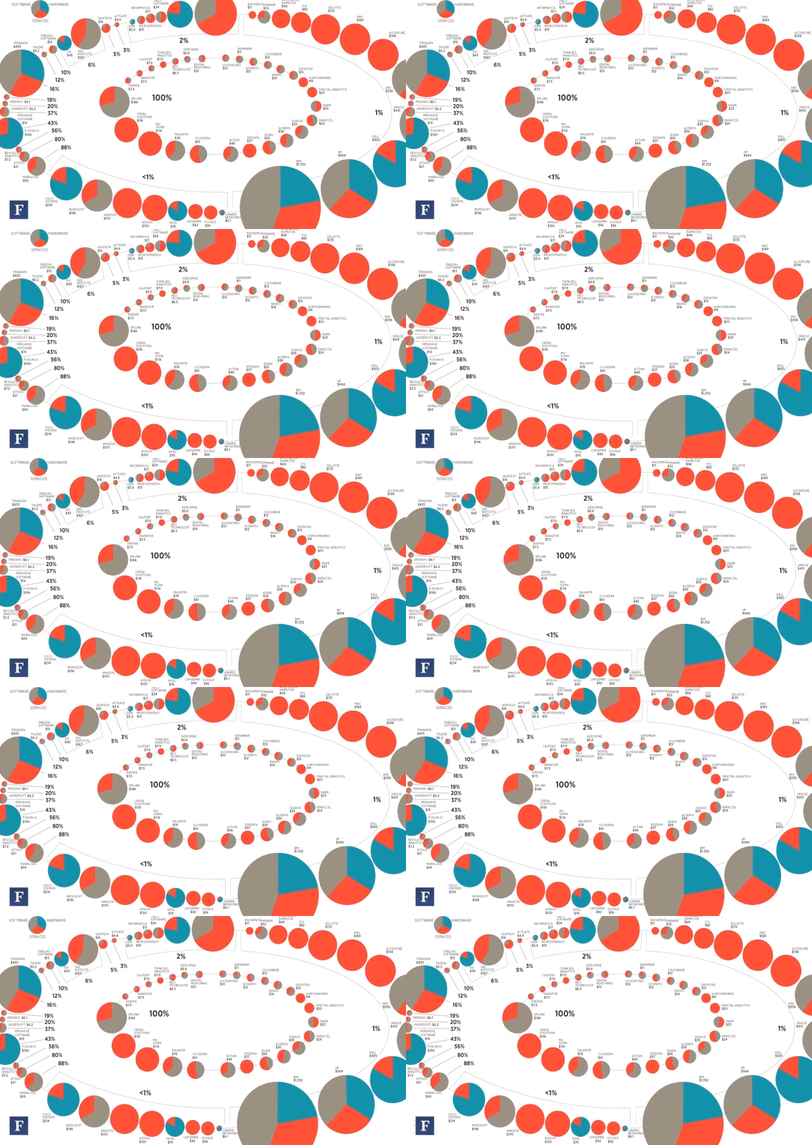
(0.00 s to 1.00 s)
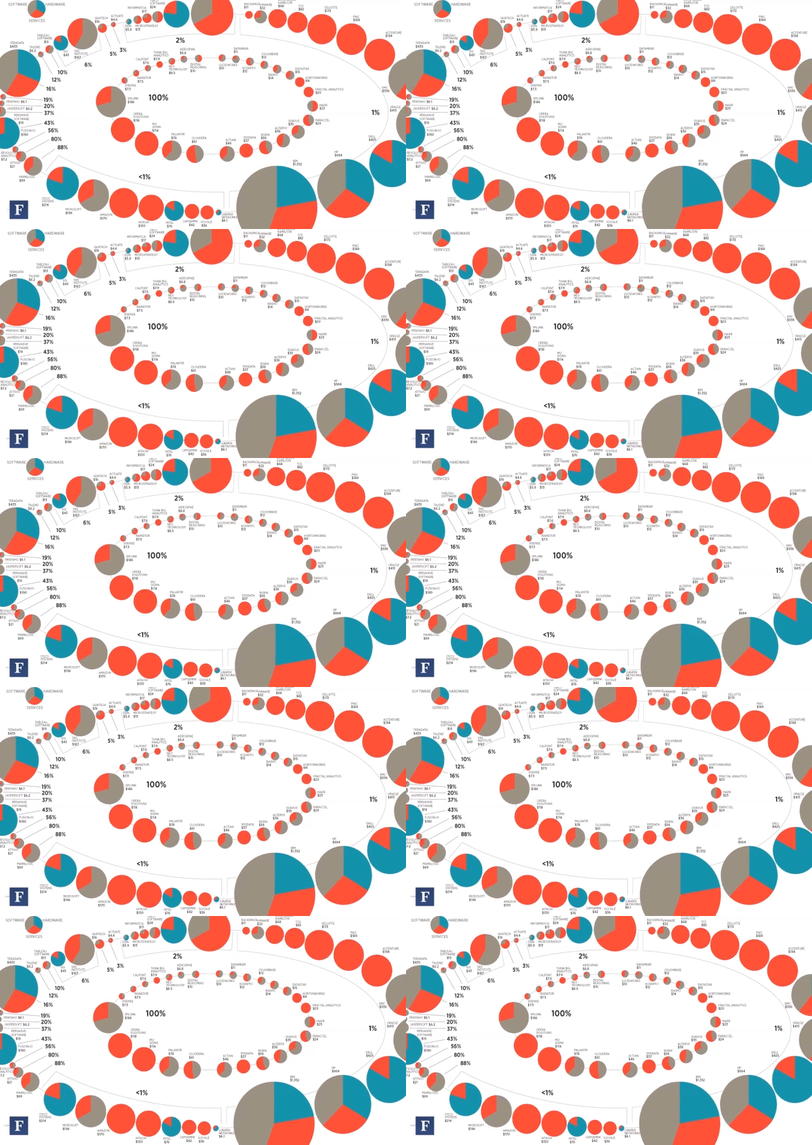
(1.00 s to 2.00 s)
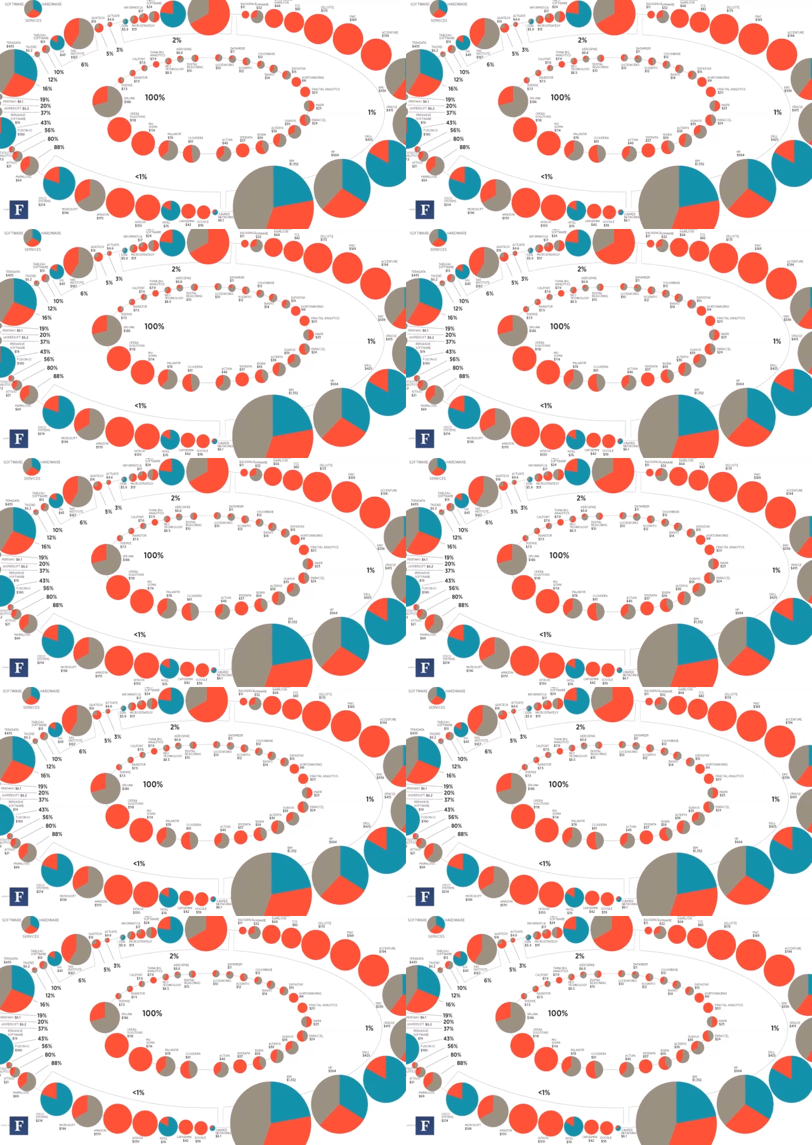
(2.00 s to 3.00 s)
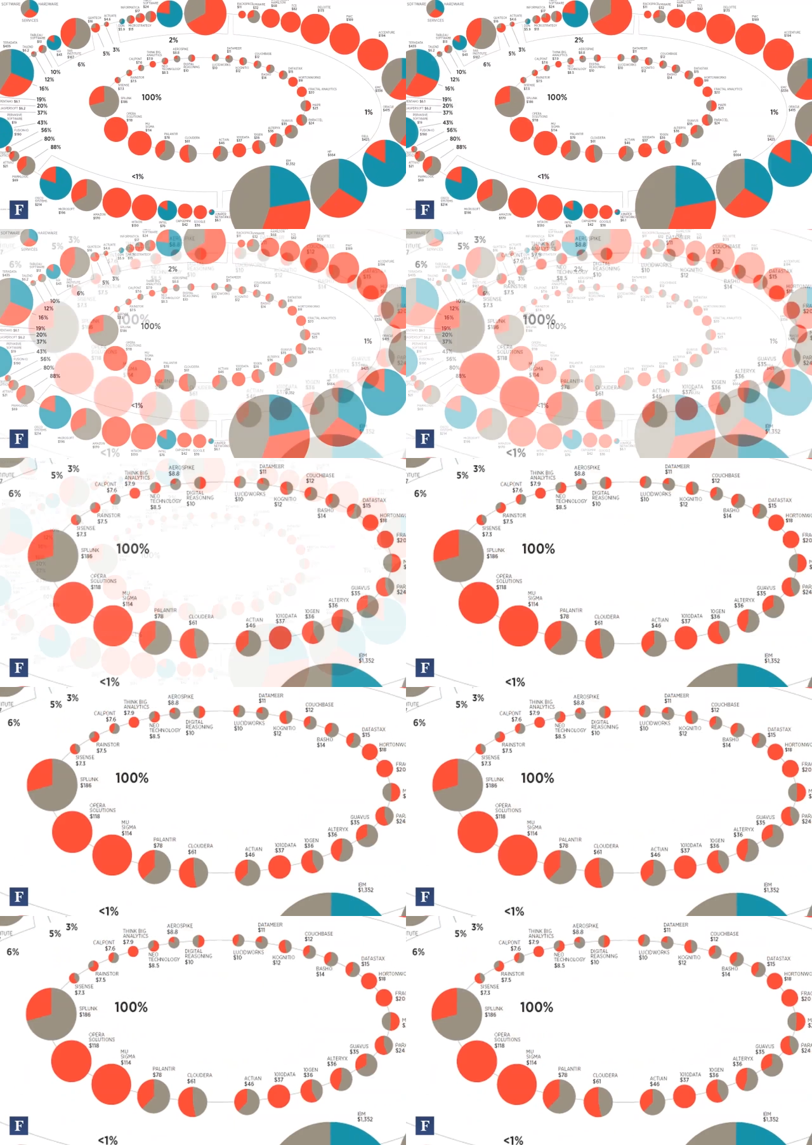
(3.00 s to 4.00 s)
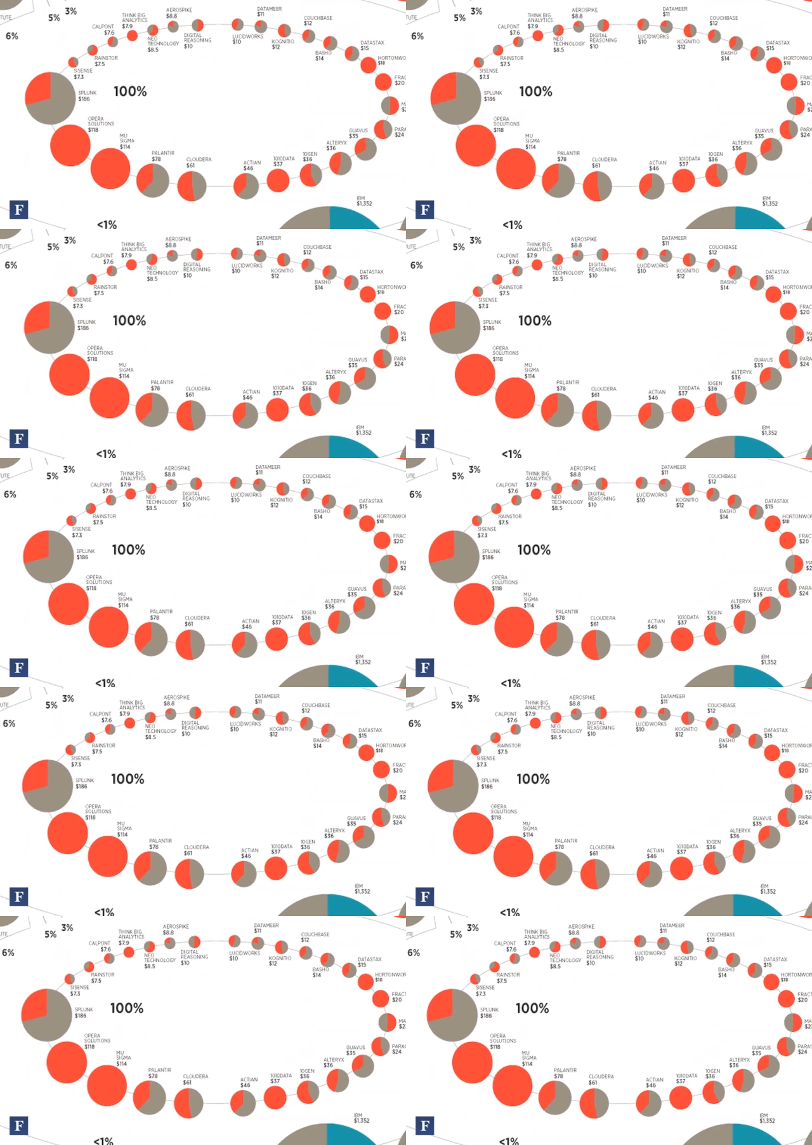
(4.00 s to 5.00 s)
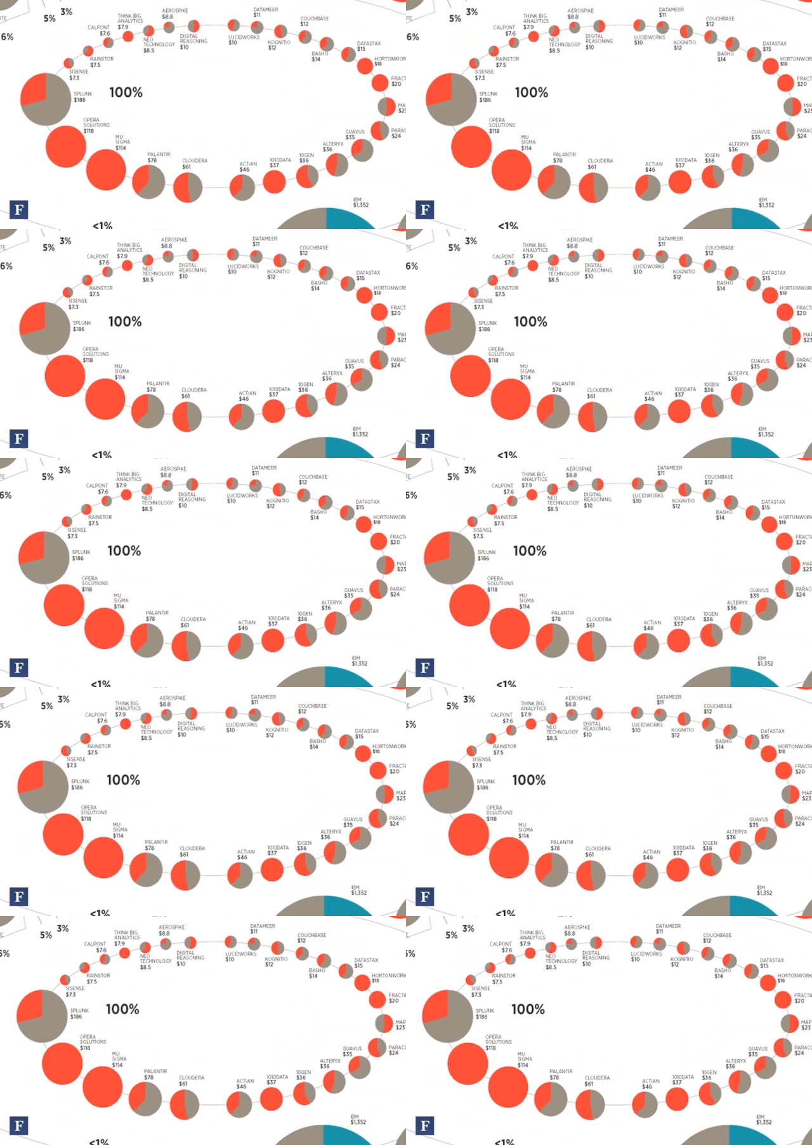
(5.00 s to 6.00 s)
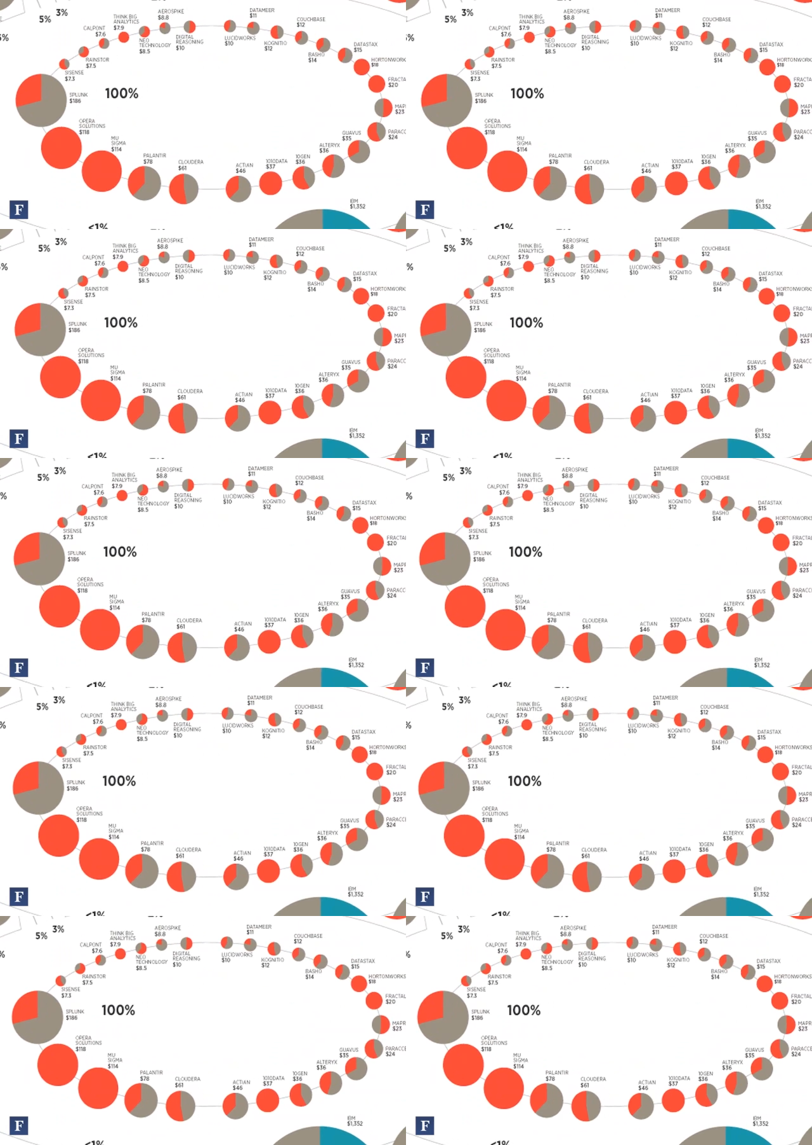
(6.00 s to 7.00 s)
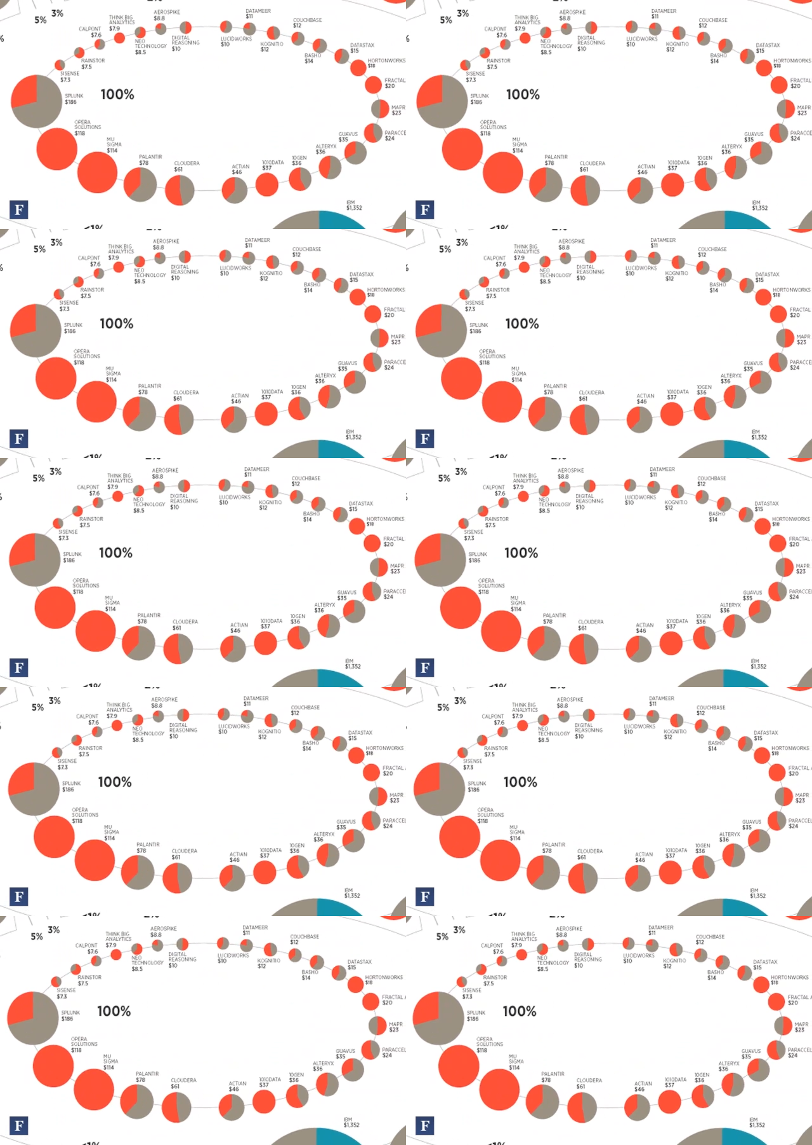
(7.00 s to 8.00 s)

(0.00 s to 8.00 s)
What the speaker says: [unreadable: no face in view]